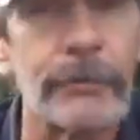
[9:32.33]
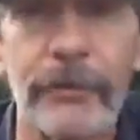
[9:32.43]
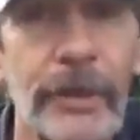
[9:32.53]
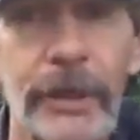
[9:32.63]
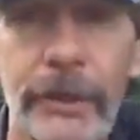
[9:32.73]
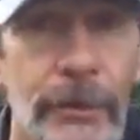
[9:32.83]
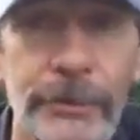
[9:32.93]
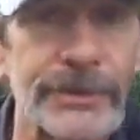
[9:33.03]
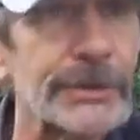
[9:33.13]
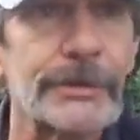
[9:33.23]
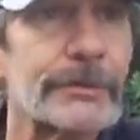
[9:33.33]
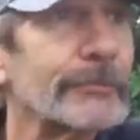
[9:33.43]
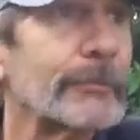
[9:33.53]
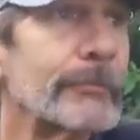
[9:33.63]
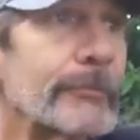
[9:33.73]
videos
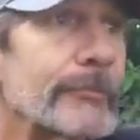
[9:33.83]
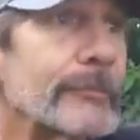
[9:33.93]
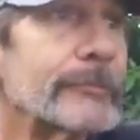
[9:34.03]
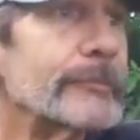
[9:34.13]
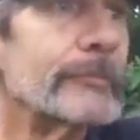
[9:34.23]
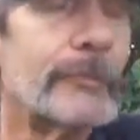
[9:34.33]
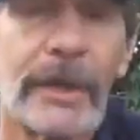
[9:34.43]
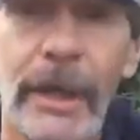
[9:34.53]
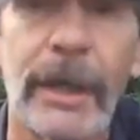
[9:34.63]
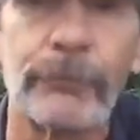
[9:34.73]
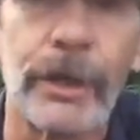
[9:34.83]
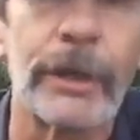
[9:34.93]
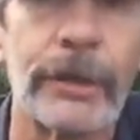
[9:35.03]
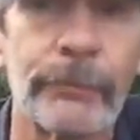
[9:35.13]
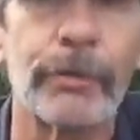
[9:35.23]
that I'm
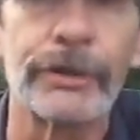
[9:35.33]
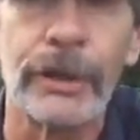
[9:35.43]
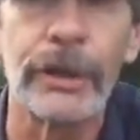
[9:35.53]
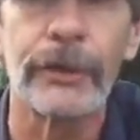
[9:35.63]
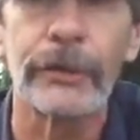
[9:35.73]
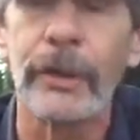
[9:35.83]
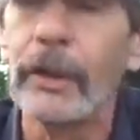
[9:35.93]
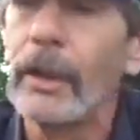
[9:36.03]
ready to put together.